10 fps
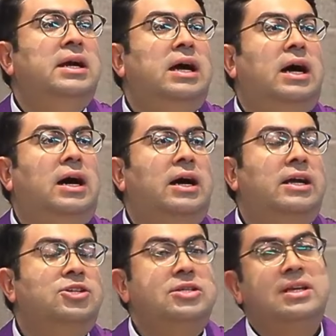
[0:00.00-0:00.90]

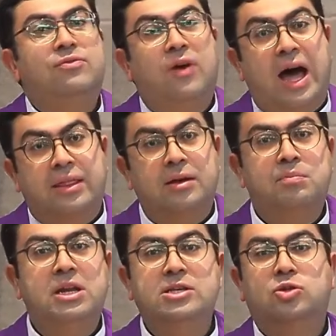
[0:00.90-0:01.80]
and she said, "Father,
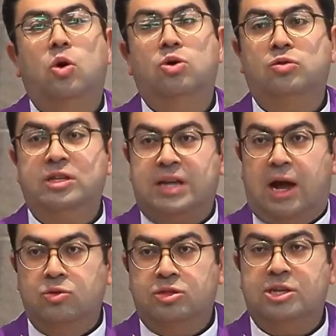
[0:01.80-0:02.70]
please go to this
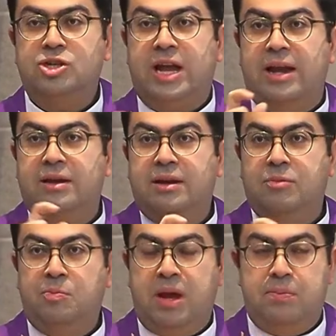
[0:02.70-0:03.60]
house," and she handed him a
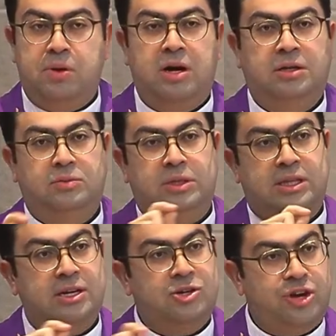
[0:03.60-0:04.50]
paper with
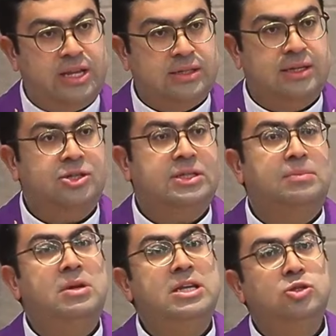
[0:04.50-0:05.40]
an address, and she said,
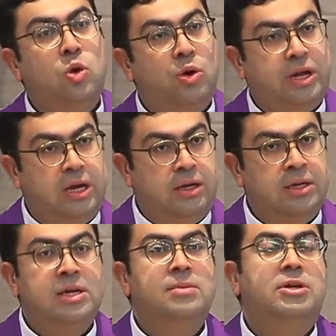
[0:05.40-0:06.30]
"Please go here
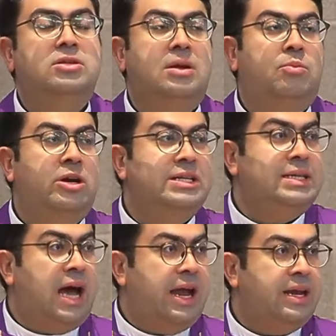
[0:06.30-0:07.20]
because someone is
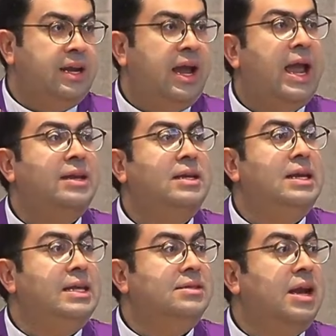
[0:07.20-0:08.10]
dying and he
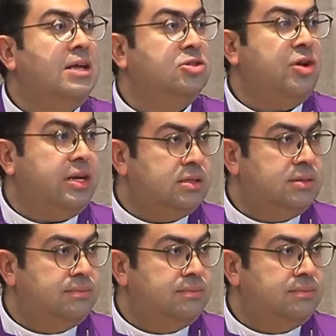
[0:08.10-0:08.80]
needs last rites."